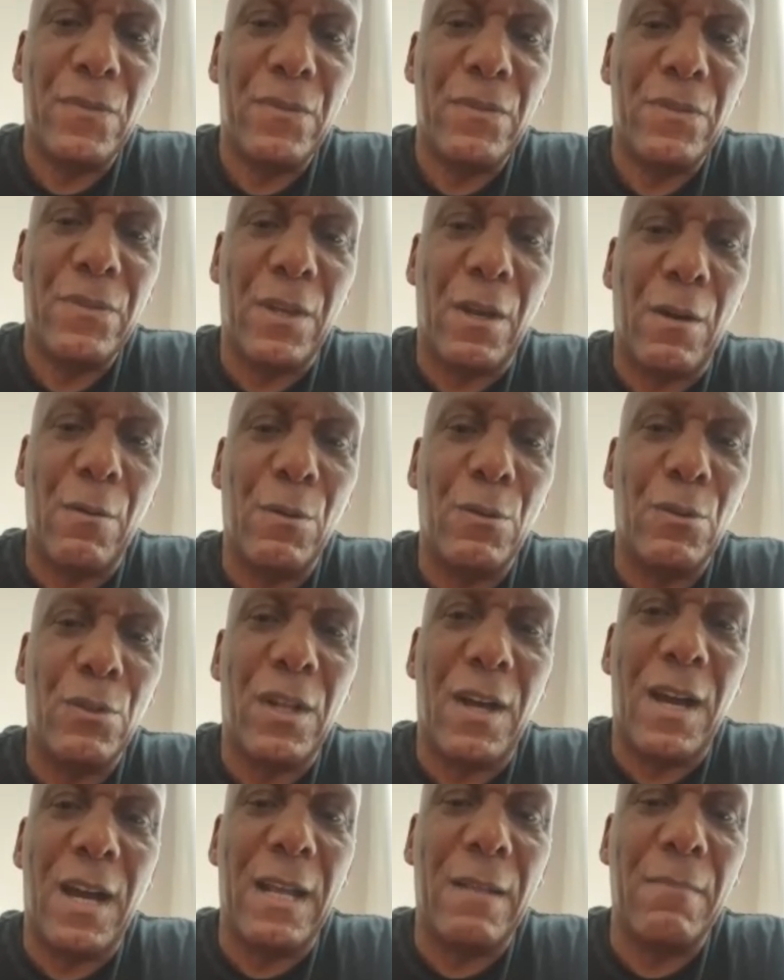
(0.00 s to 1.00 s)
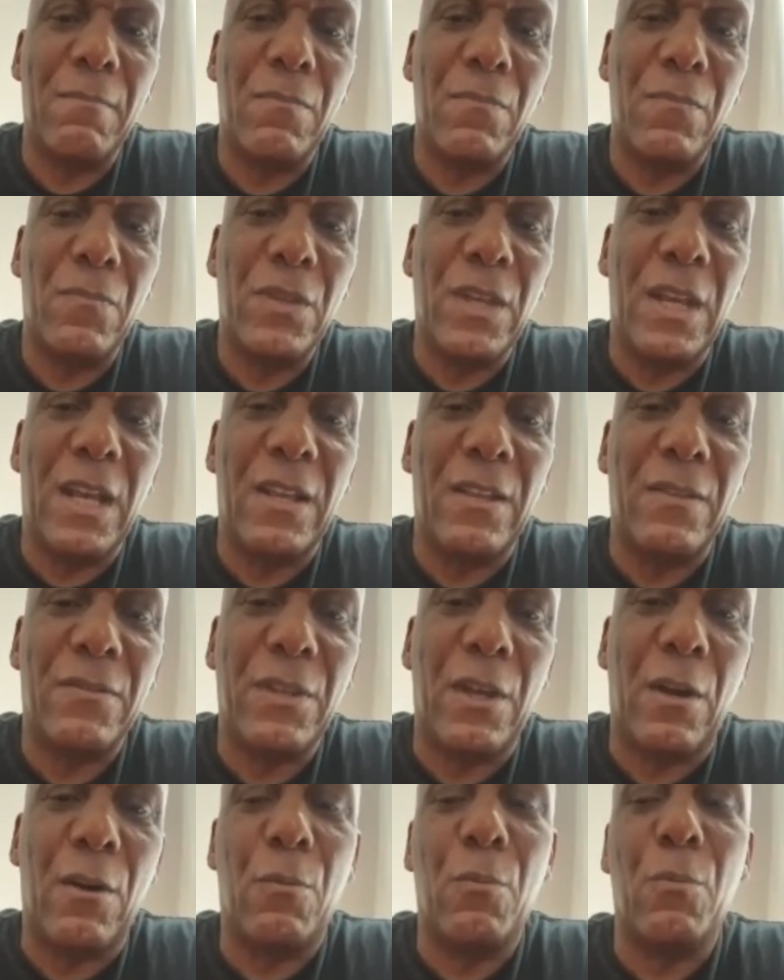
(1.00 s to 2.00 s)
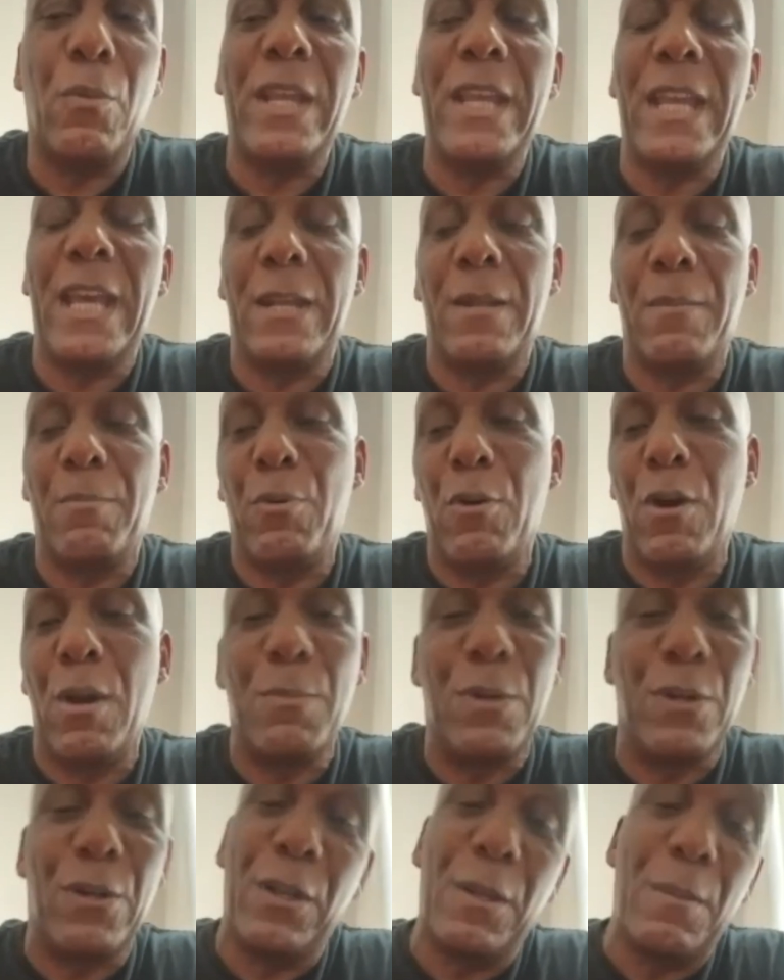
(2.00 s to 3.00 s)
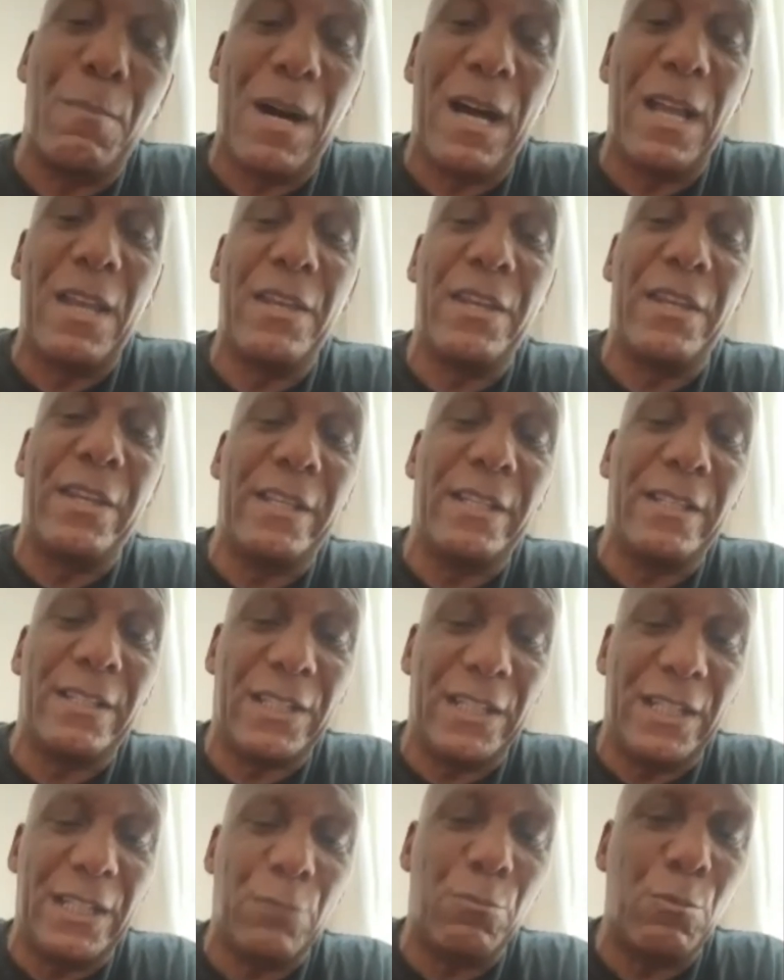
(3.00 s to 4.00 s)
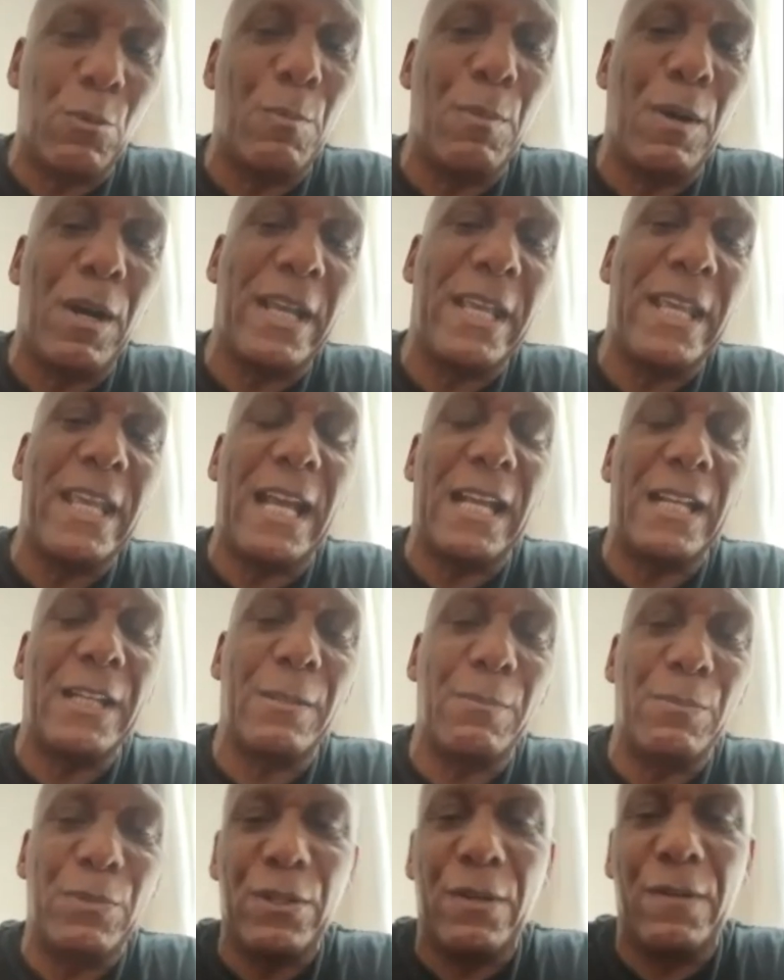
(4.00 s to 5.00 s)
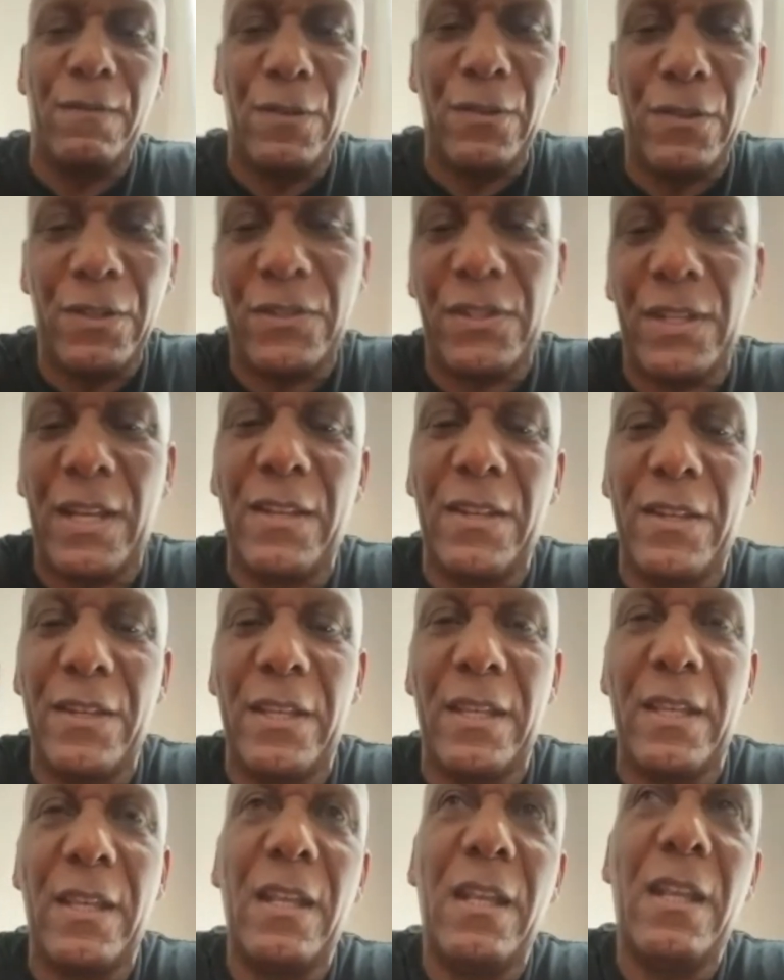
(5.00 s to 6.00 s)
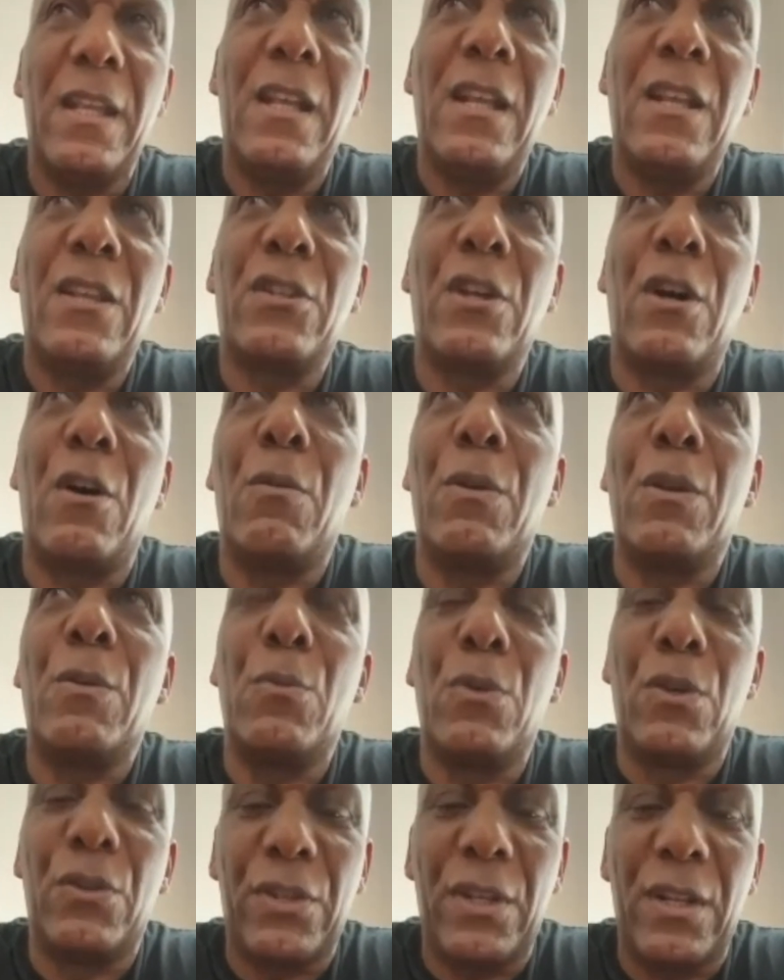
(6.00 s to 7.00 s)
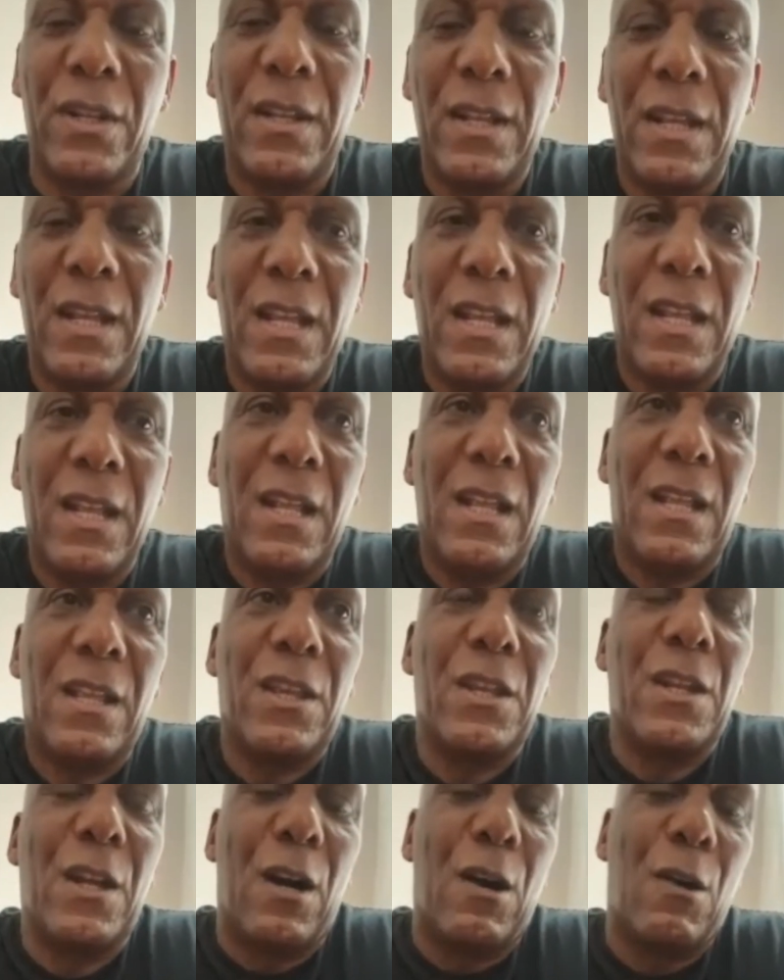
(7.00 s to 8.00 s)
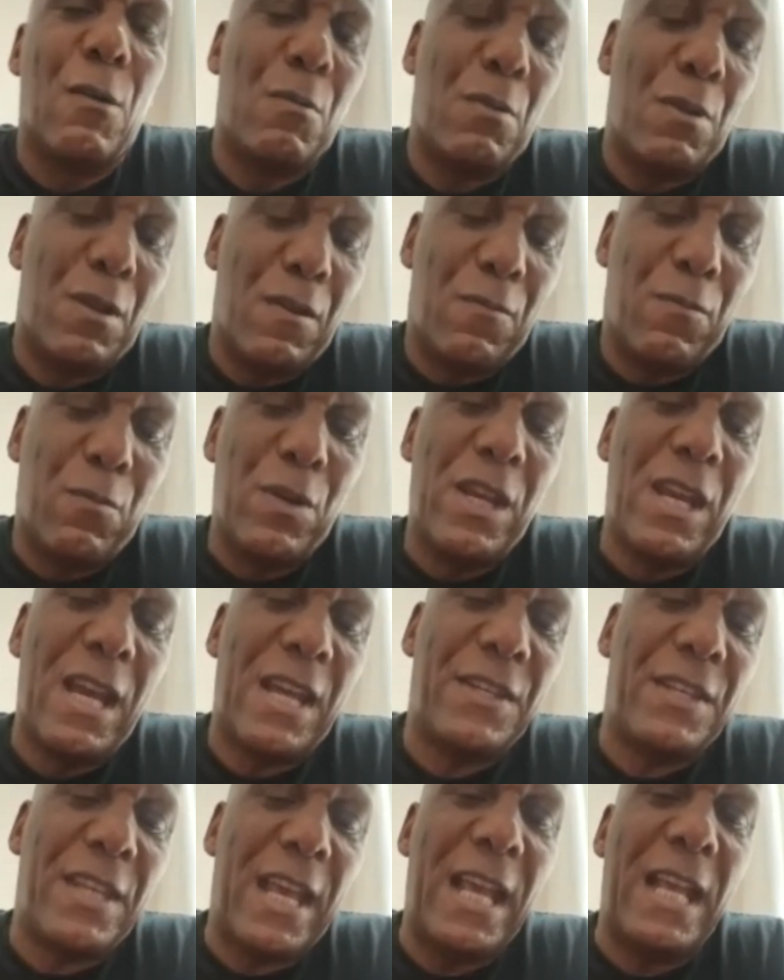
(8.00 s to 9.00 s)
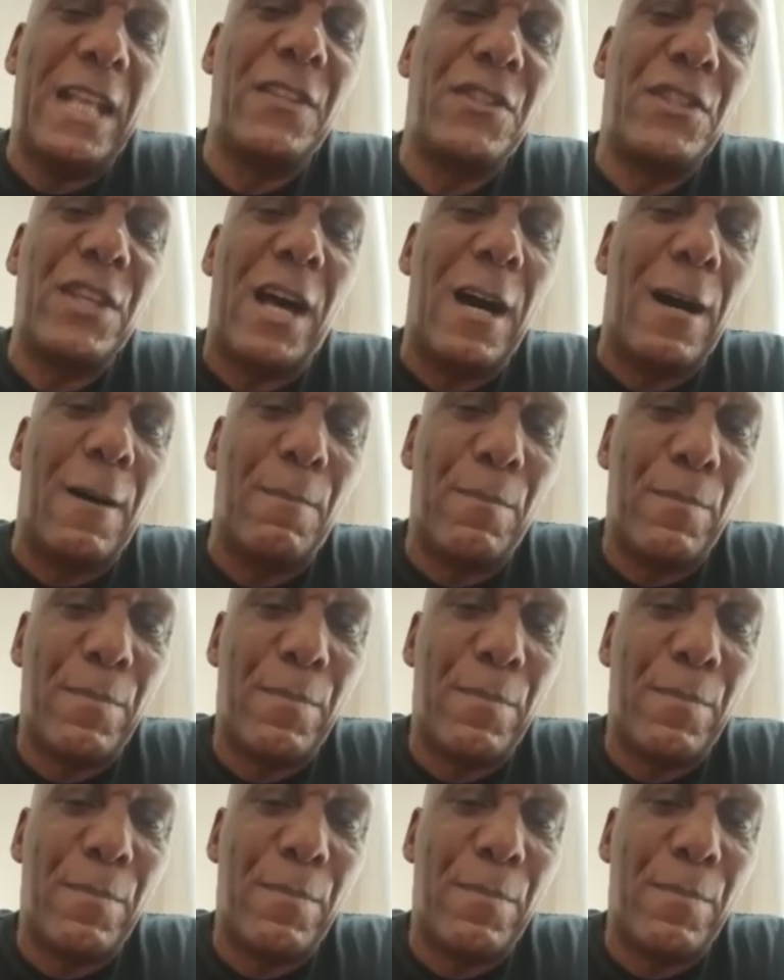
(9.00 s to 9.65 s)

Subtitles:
So it was like, Yeah, so he had an appointment on the Monday to see this woman, but he hanged himself on the Sunday. So it wasn't, if we had the heads up,